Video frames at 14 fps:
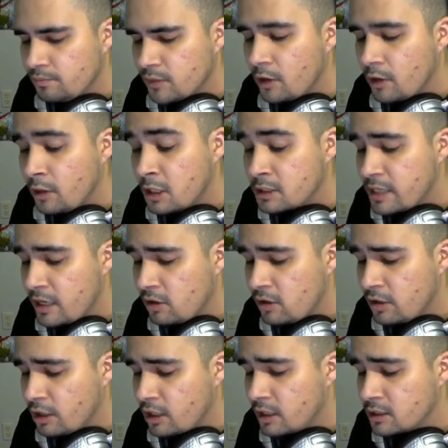The snail
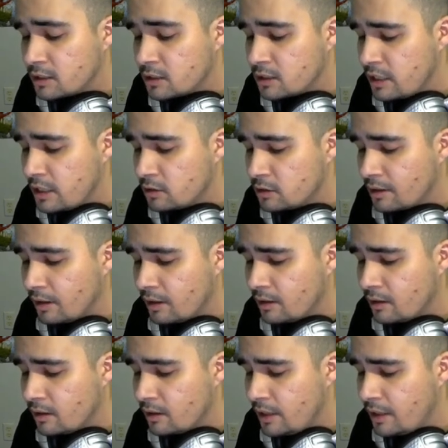and the cousin snails
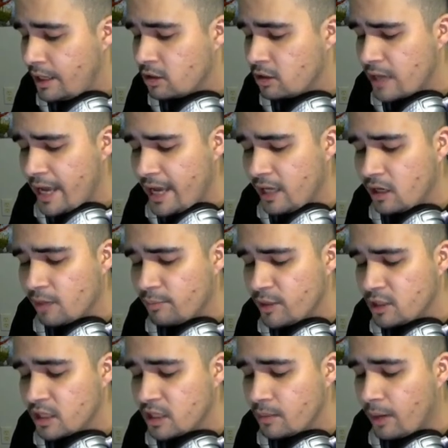later ate up the
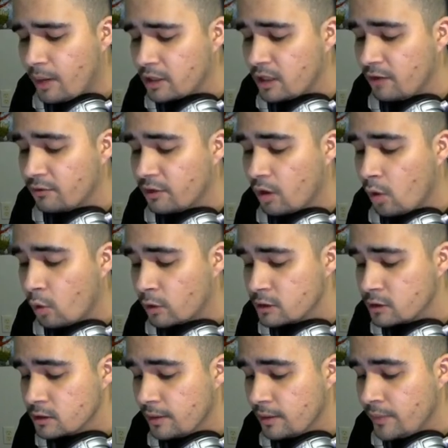dead body of the
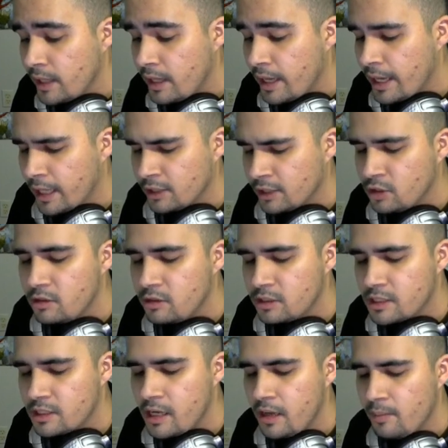horse. And to this
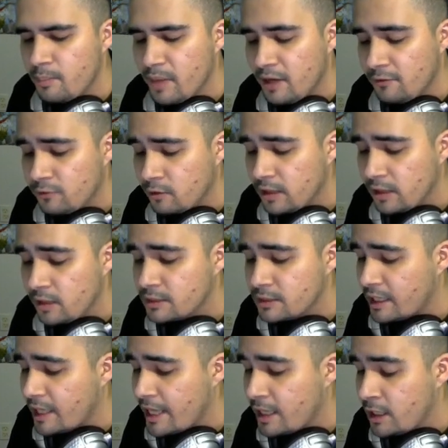day, painful limbs
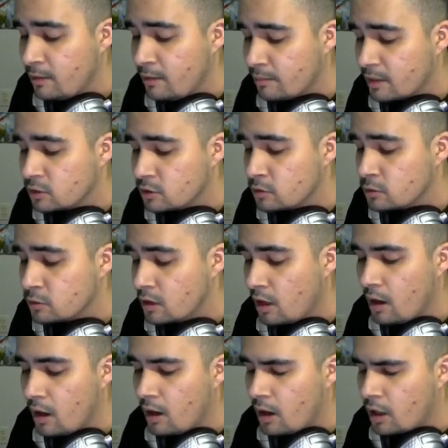and aching muscles
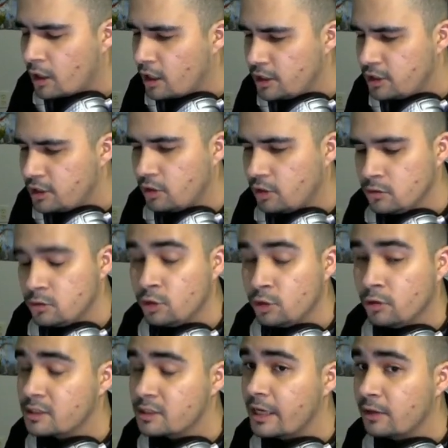are unknown to
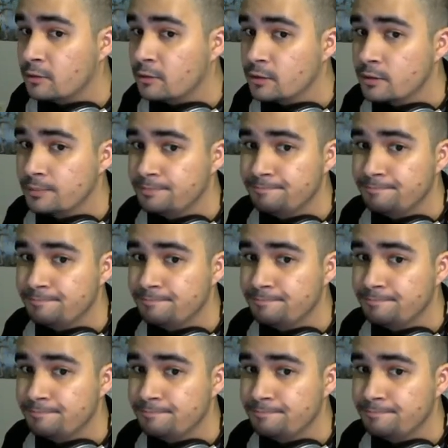the snails.